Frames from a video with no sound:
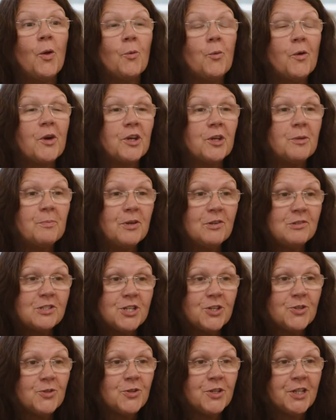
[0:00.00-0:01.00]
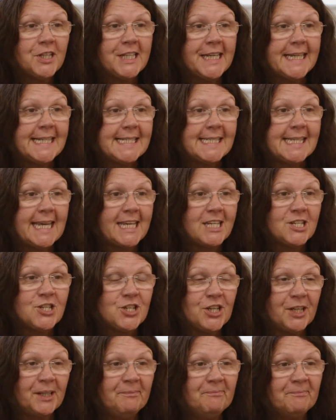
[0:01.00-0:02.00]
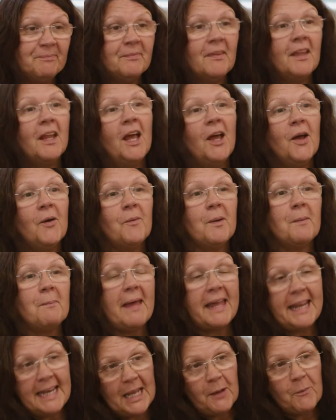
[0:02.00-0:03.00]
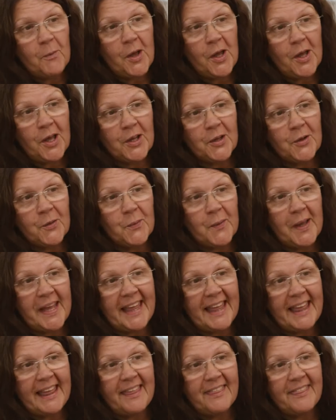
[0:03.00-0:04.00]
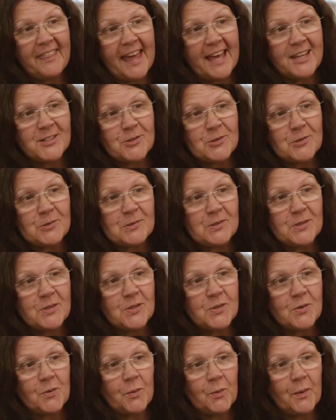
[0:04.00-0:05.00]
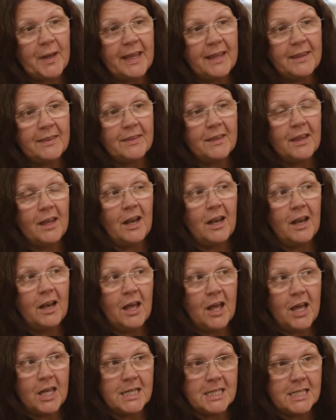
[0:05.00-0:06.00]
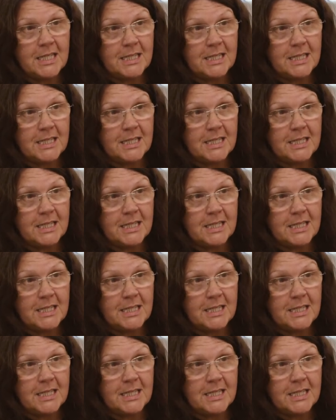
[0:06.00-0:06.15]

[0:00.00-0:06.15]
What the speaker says: We're a community organisation. We mainly work with adults with learning